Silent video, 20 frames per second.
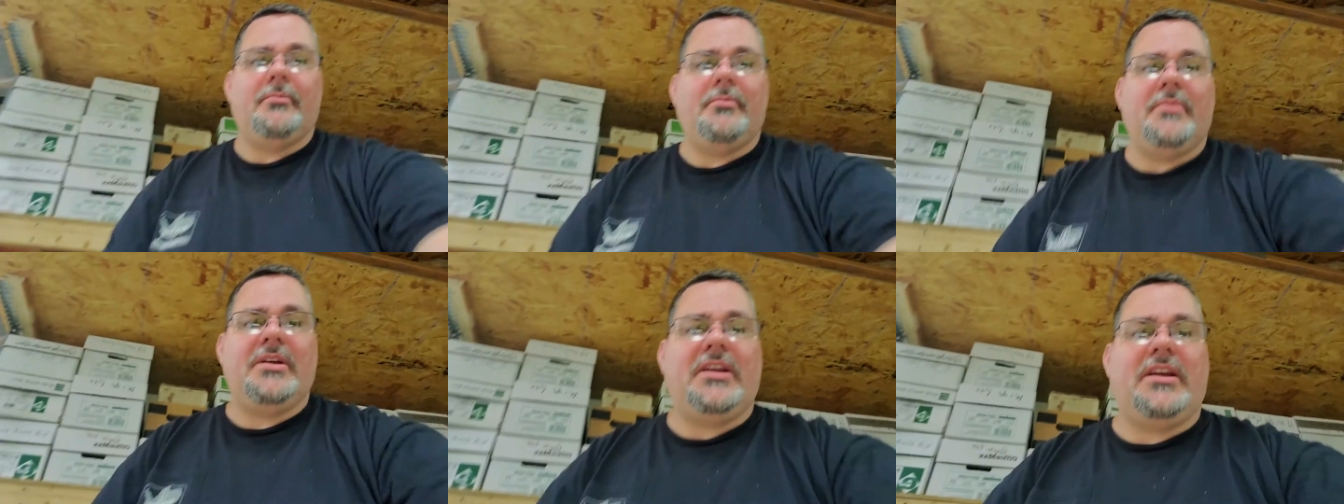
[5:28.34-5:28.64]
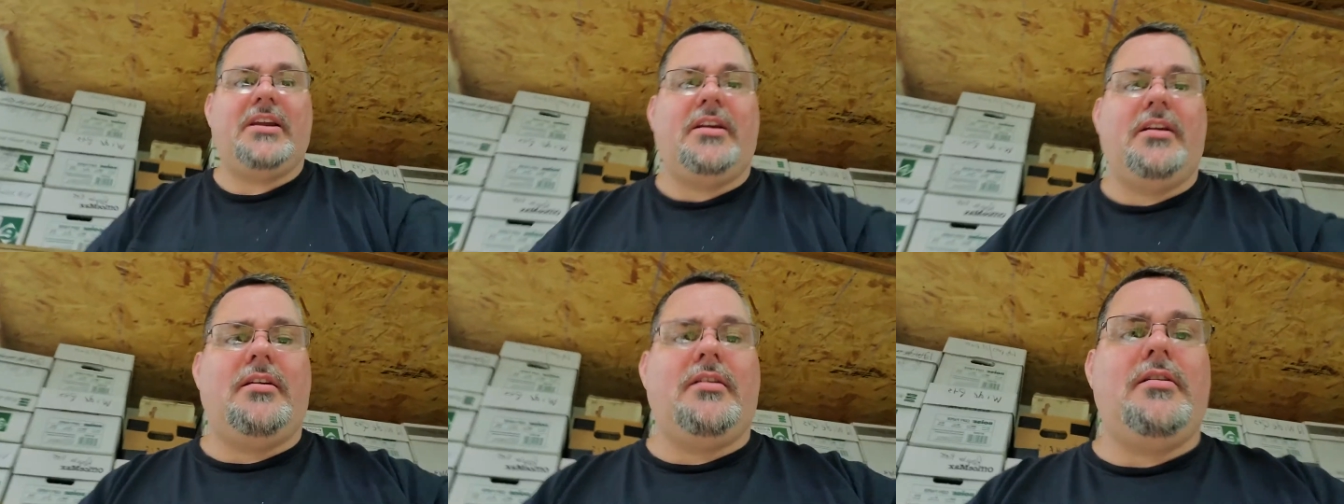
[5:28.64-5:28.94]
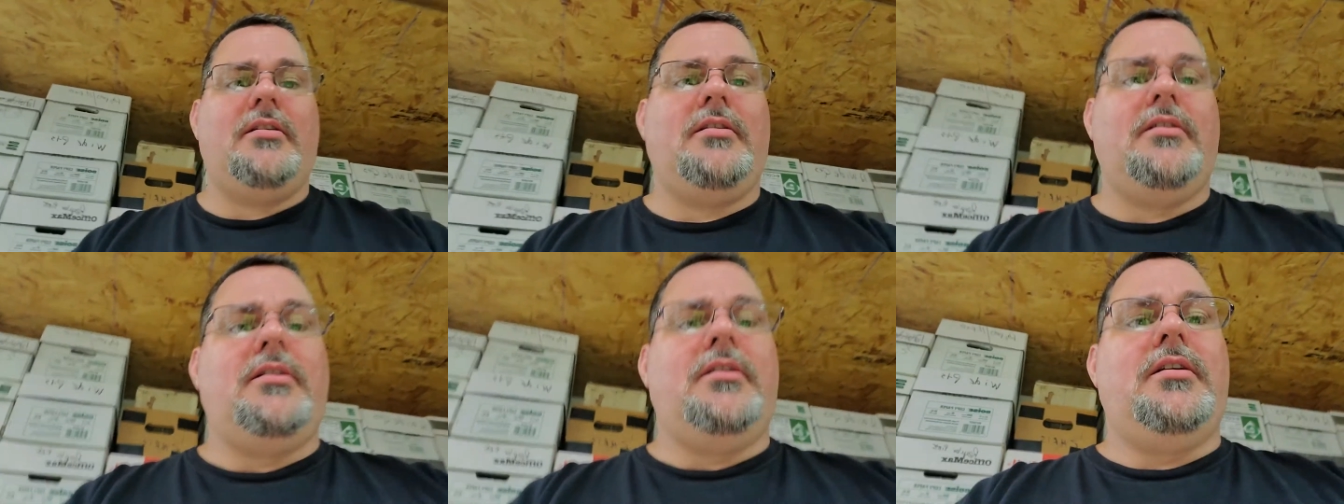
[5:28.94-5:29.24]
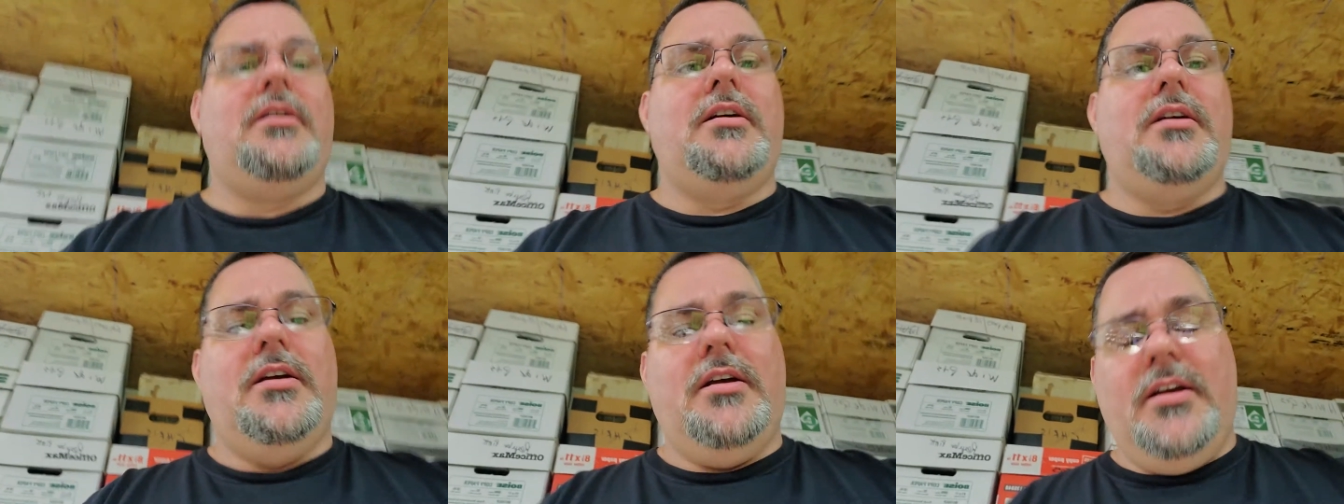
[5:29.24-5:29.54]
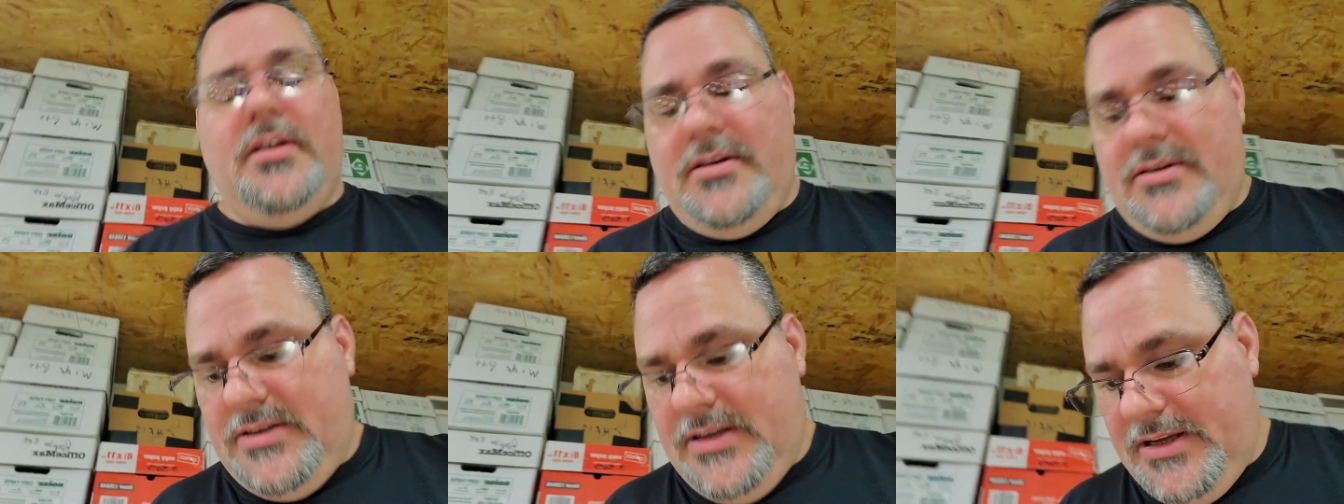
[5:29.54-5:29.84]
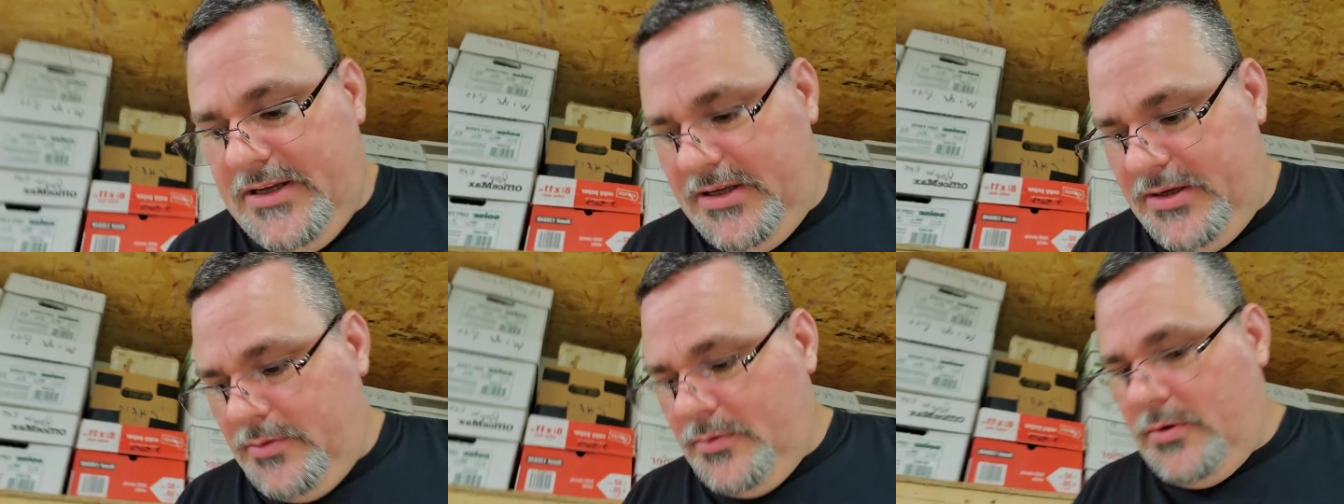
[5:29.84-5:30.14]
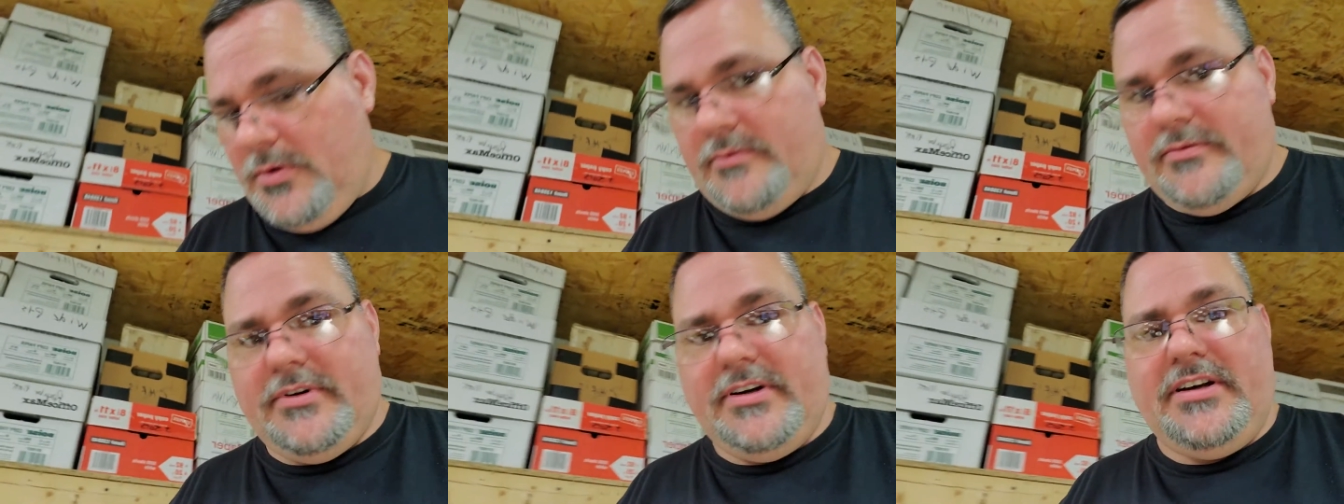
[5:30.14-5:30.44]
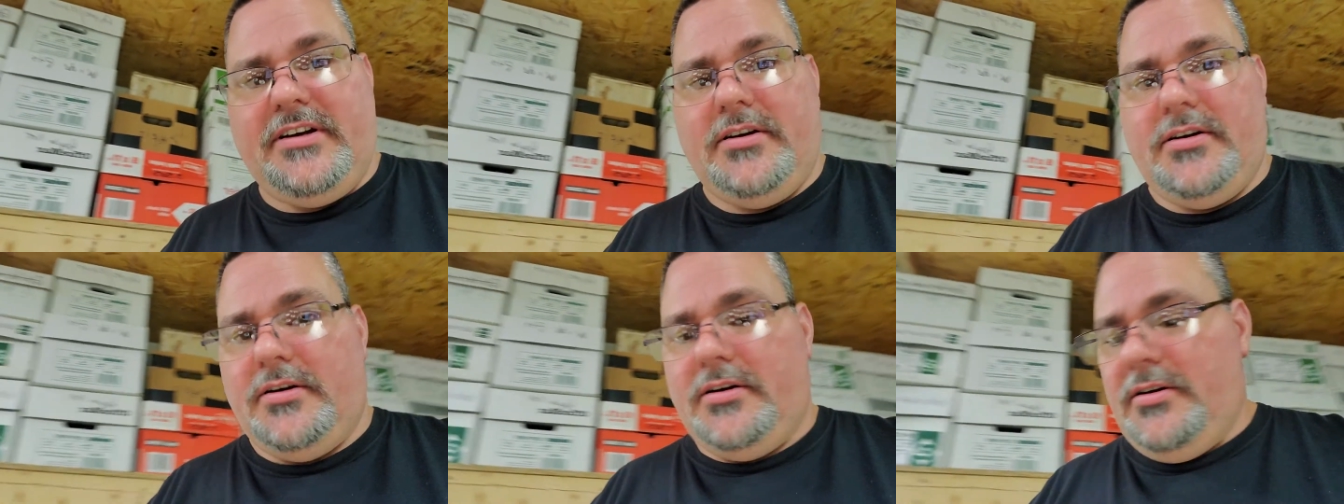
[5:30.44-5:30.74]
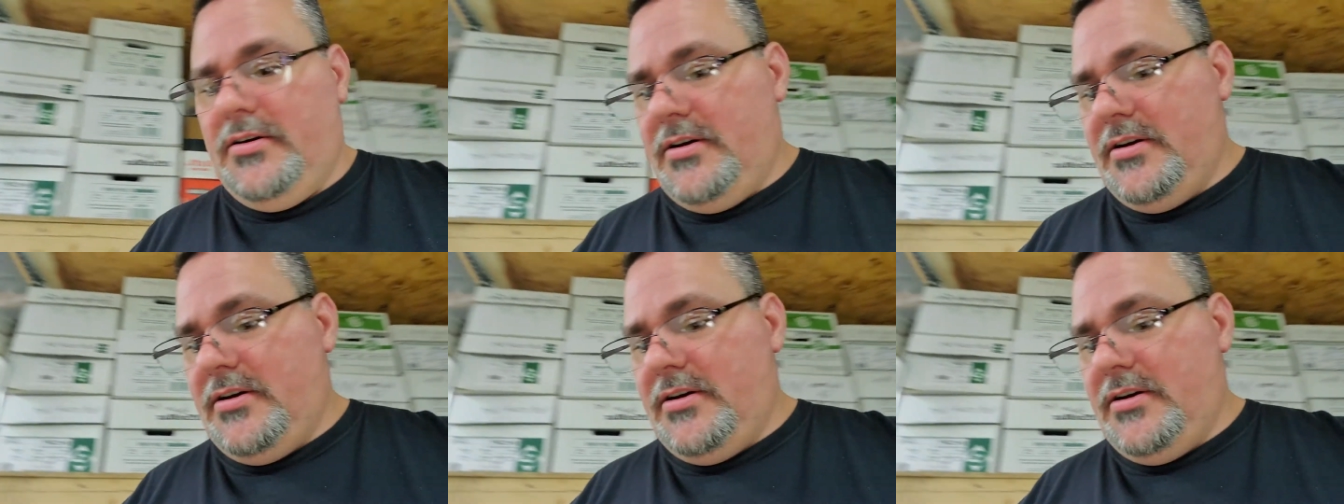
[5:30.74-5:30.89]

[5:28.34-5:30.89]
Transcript: me take you over here